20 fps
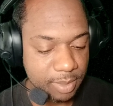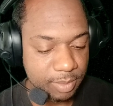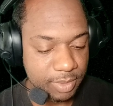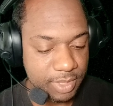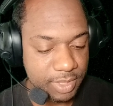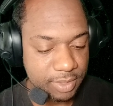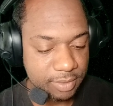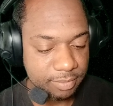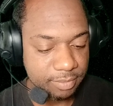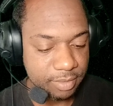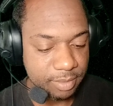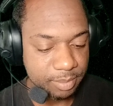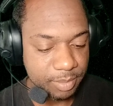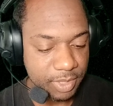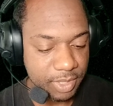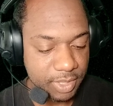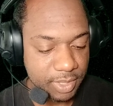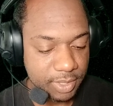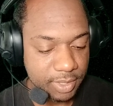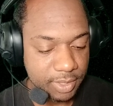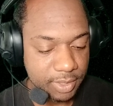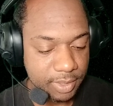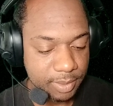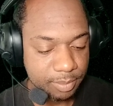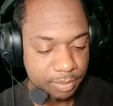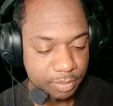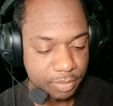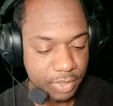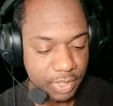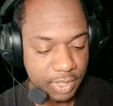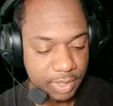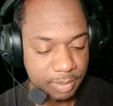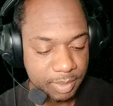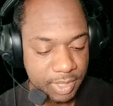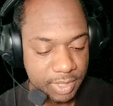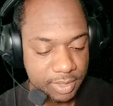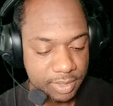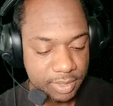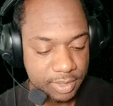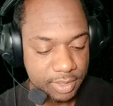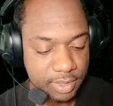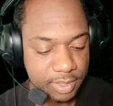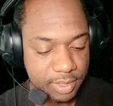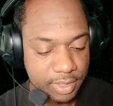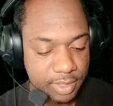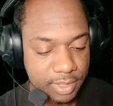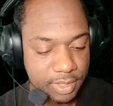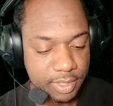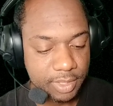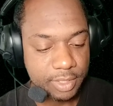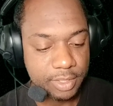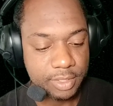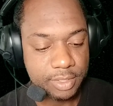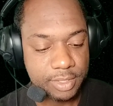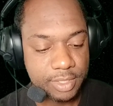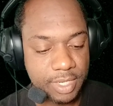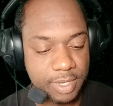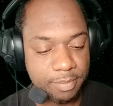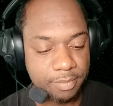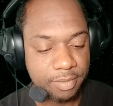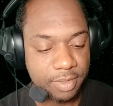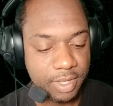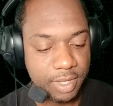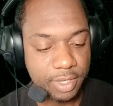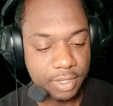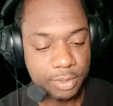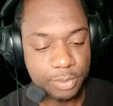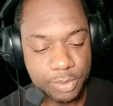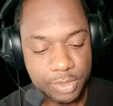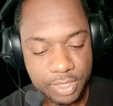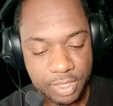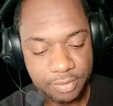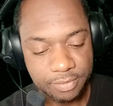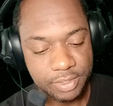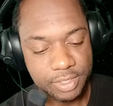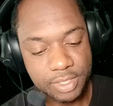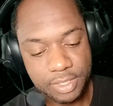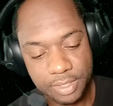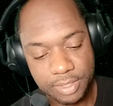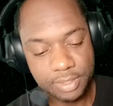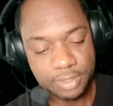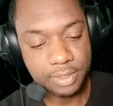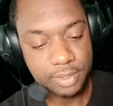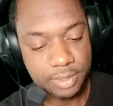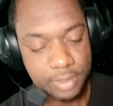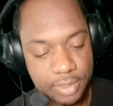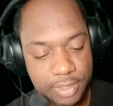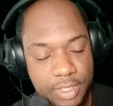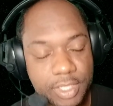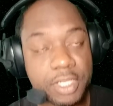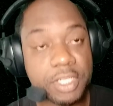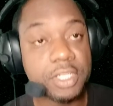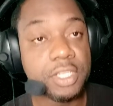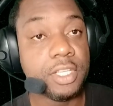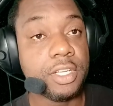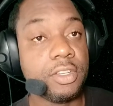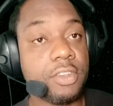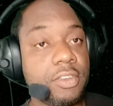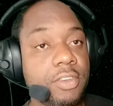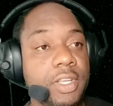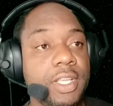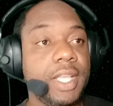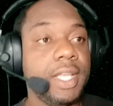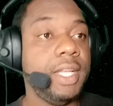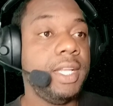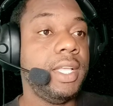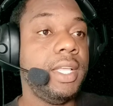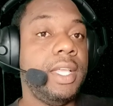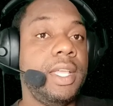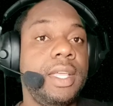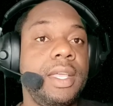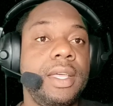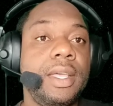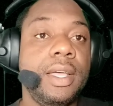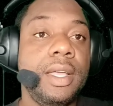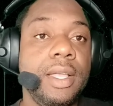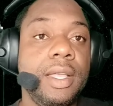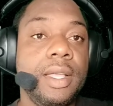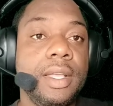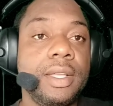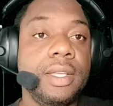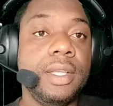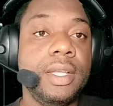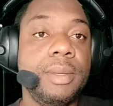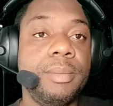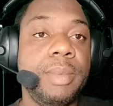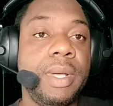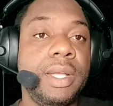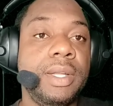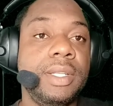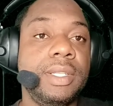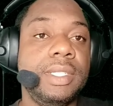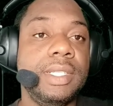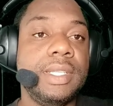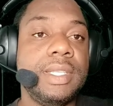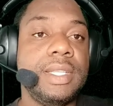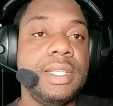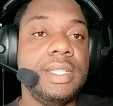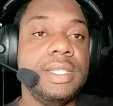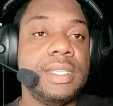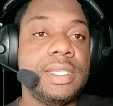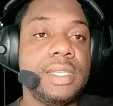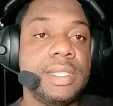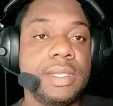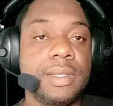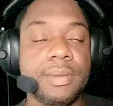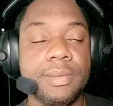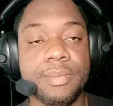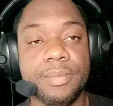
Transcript: Hamilton from here, bring him in. Same thing, no servicing. He should create uh, a good amount of distance